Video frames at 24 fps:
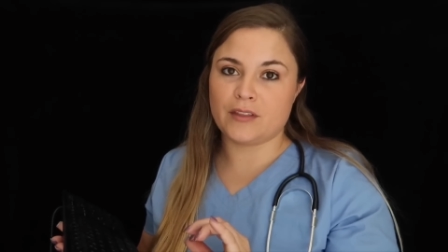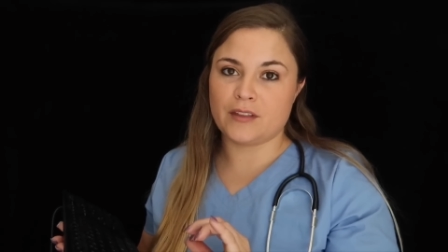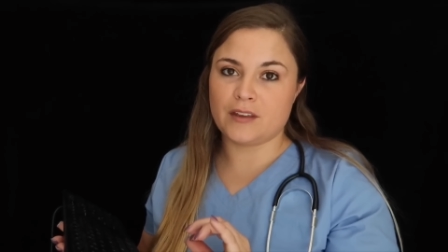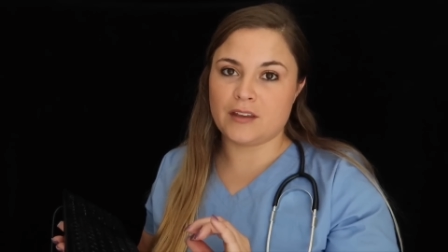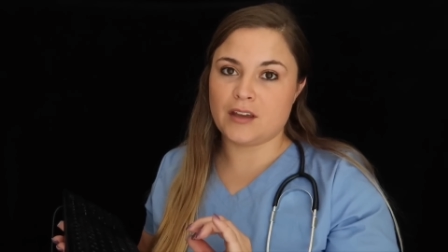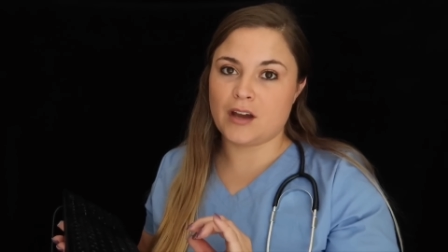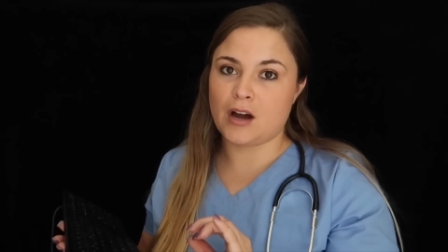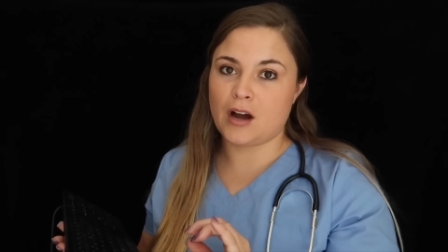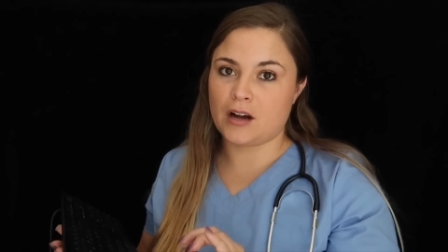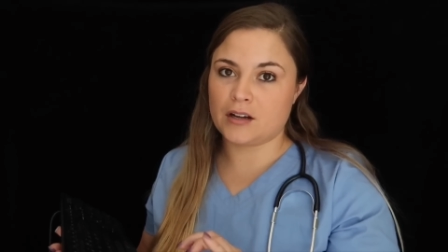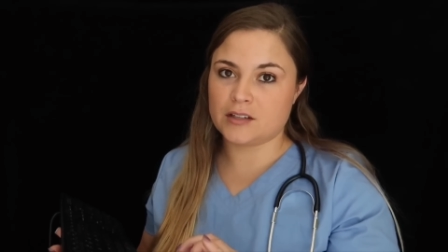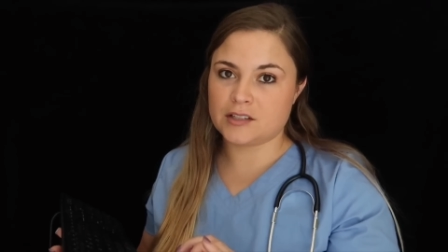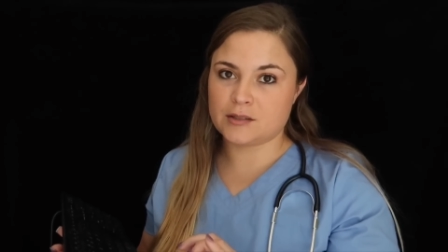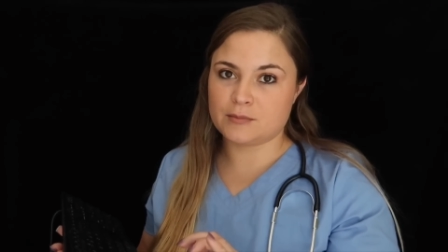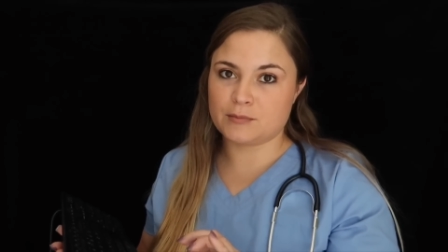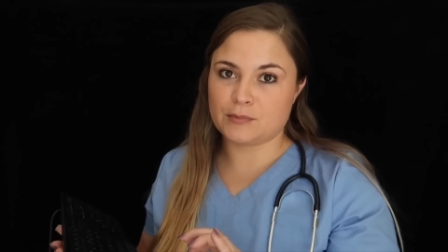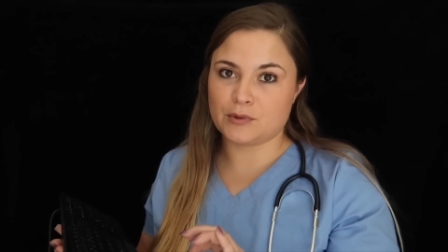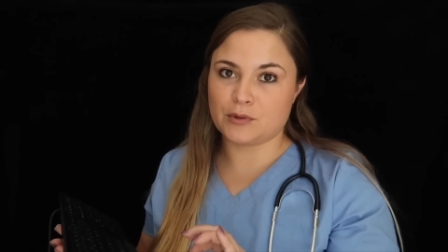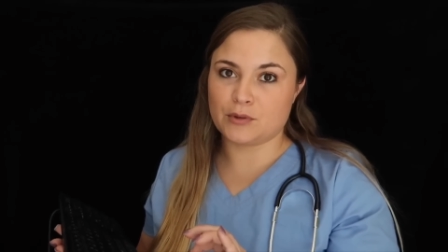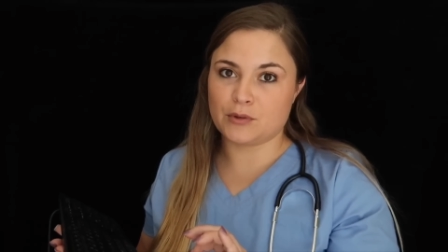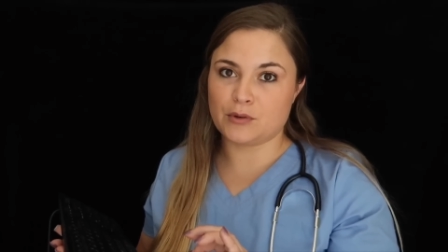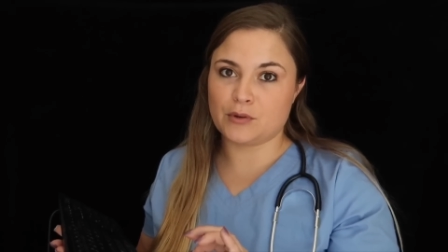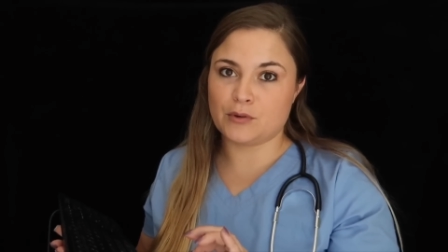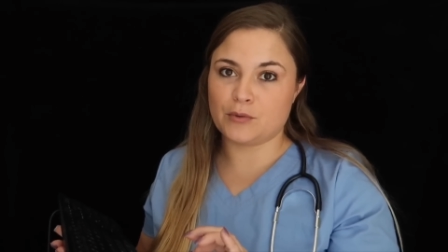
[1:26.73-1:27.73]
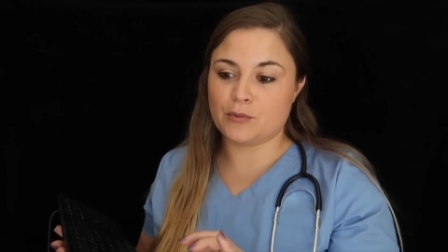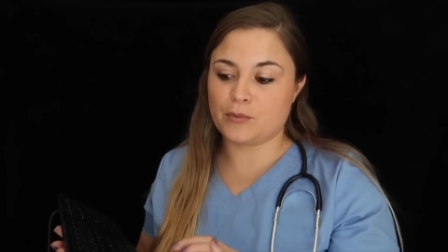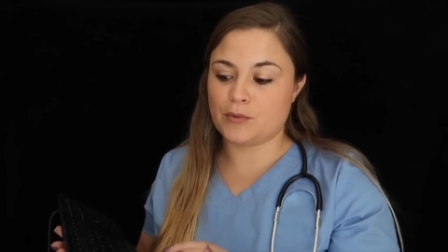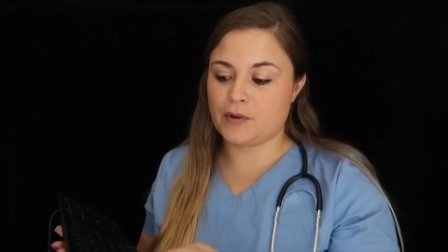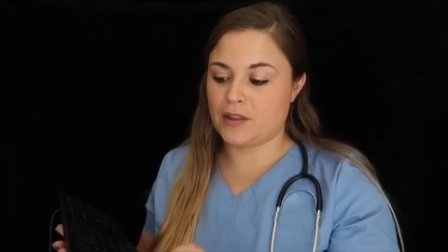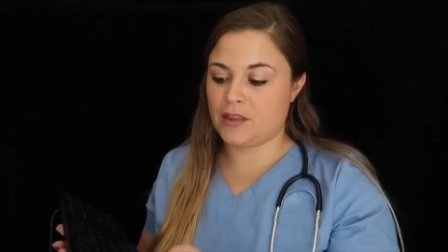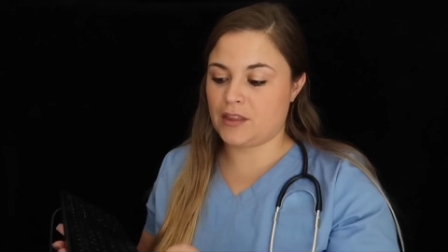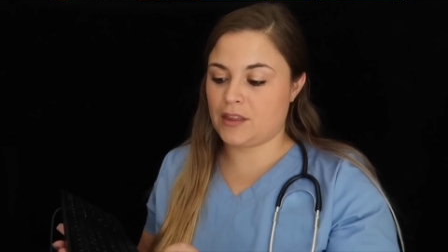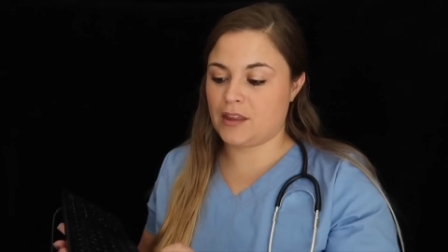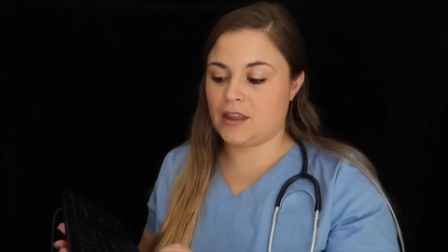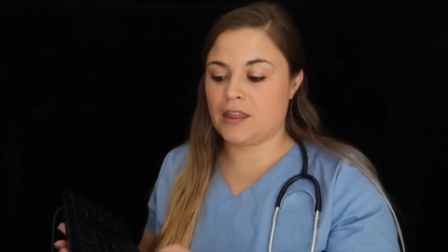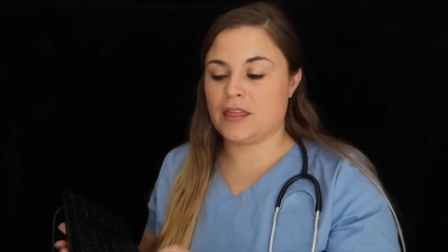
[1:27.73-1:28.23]
the hospital
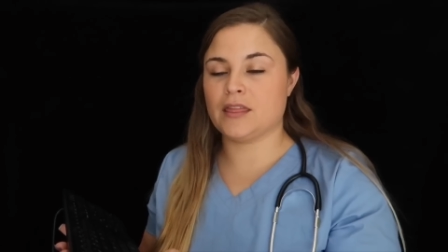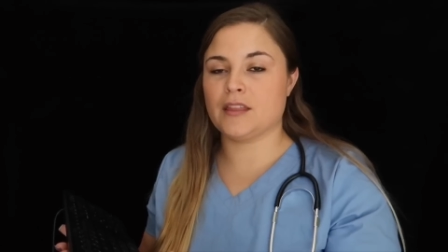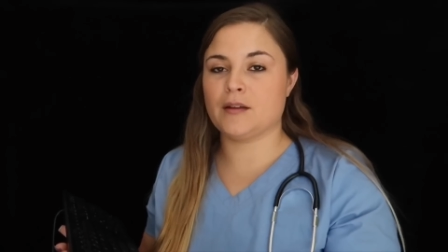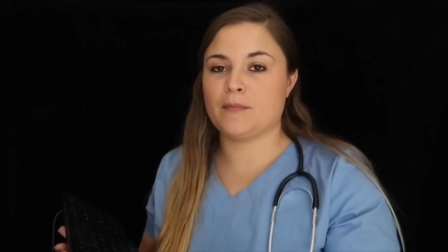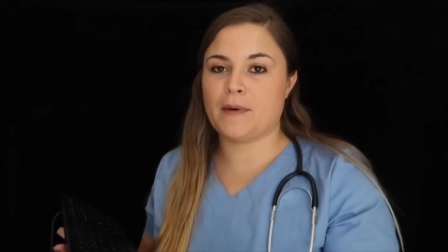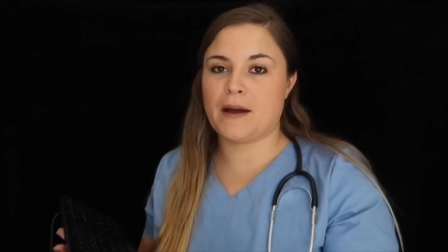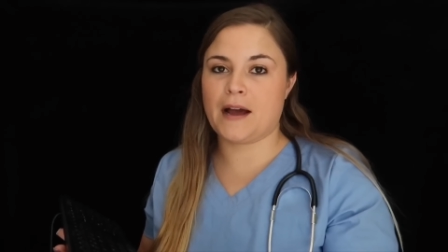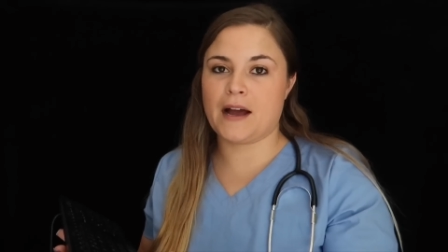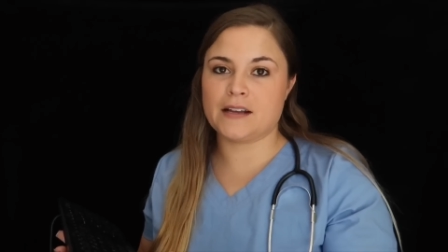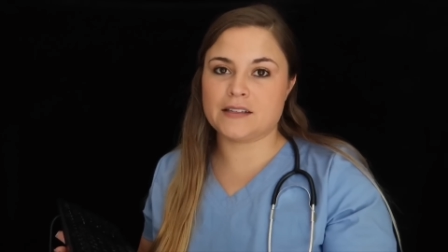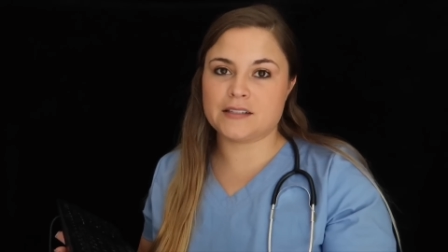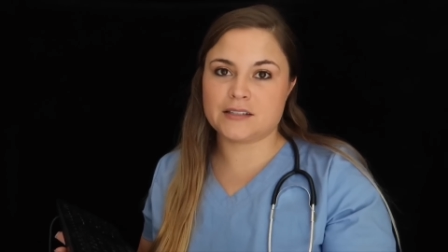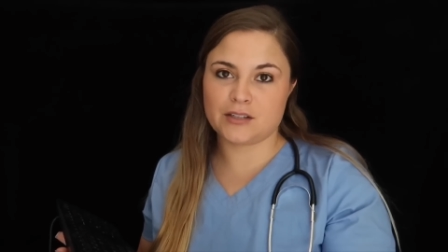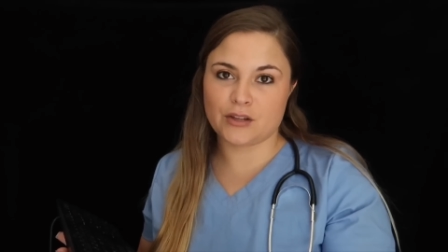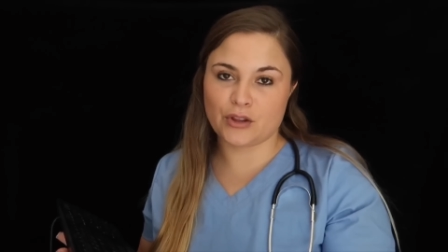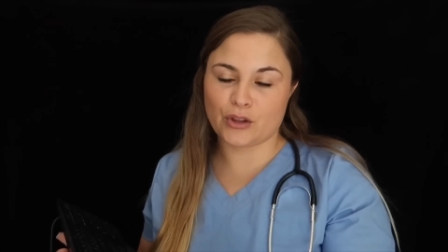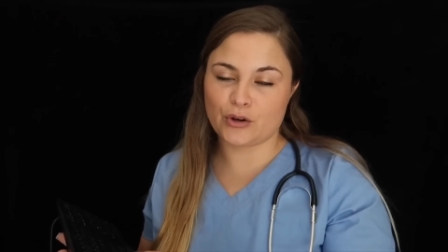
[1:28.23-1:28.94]
within the past